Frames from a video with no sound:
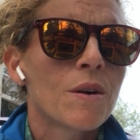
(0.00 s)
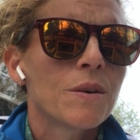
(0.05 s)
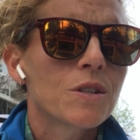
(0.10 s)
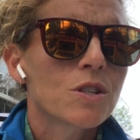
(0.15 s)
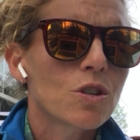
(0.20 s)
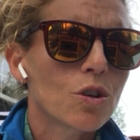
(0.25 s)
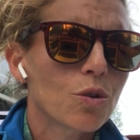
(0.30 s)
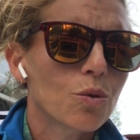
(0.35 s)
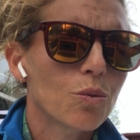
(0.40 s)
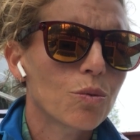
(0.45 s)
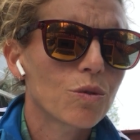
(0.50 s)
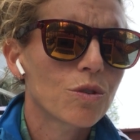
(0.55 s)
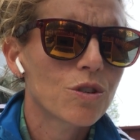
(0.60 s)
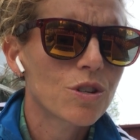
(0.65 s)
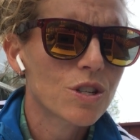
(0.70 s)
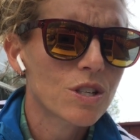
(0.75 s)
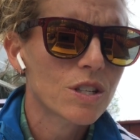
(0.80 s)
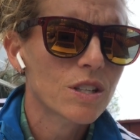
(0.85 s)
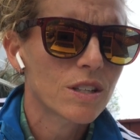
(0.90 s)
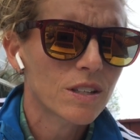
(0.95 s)
So
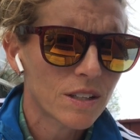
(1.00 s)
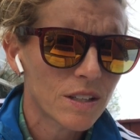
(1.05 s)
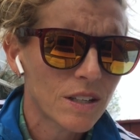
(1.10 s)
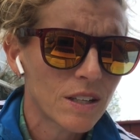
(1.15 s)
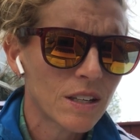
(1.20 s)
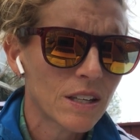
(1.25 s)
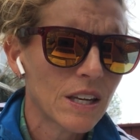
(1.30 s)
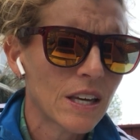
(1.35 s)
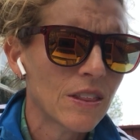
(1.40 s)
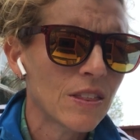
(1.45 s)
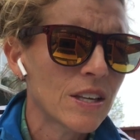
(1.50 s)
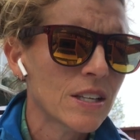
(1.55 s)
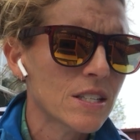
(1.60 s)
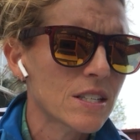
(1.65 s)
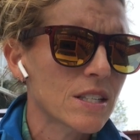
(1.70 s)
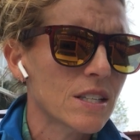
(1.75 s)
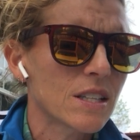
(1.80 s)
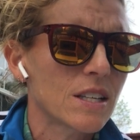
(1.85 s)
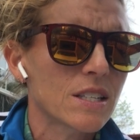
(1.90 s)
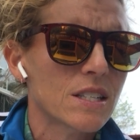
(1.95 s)
just again,
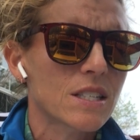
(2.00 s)
this